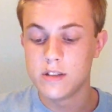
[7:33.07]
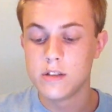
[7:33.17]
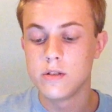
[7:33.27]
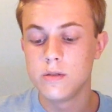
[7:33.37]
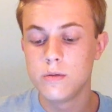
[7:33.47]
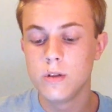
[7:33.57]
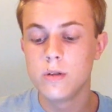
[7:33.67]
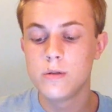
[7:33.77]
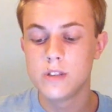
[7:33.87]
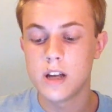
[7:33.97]
Did you
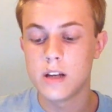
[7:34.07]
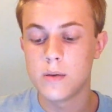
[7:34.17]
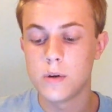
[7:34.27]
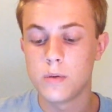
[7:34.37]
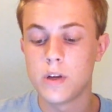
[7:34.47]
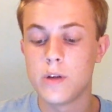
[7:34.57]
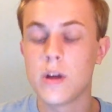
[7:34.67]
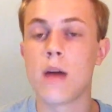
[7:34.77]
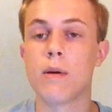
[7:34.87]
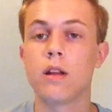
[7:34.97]
lose anyone when you
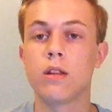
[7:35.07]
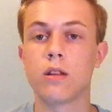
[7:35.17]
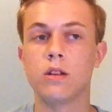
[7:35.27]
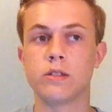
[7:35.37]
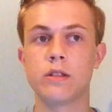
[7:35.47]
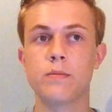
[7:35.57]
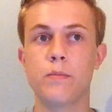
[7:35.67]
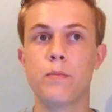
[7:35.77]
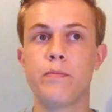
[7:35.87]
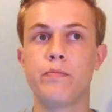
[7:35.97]
came out of the closet?
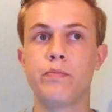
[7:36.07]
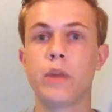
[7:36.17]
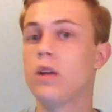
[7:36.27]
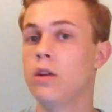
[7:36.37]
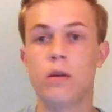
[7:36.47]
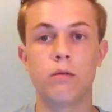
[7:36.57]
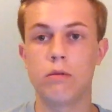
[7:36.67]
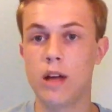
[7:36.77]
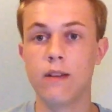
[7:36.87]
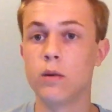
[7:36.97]
No,
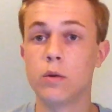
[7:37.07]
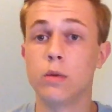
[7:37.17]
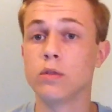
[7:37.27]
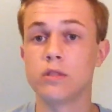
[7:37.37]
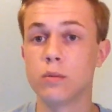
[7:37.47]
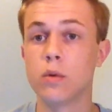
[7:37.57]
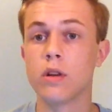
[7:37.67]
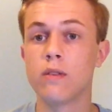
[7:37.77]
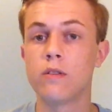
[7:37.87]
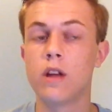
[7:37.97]
everyone was
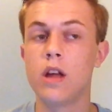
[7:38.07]
supportive.